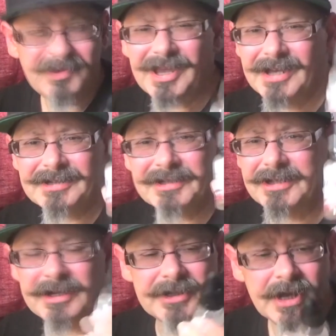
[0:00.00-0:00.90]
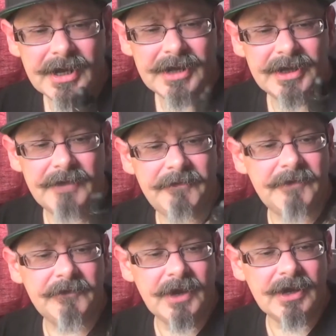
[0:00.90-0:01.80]
As I said, they're
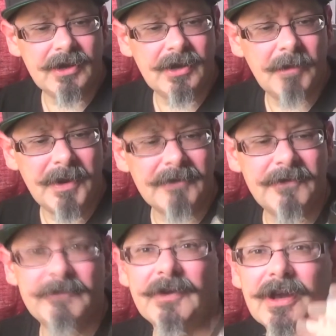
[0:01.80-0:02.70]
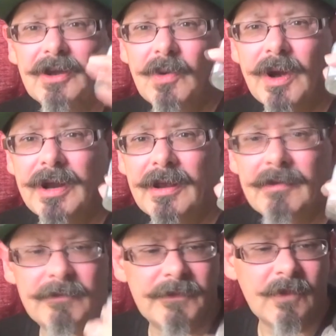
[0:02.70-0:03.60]
15, about 15 quid
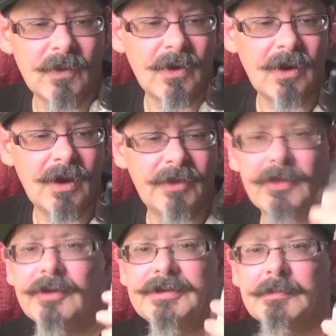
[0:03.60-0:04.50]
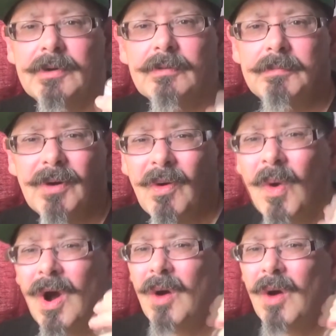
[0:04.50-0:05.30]
for a 30ml bottle.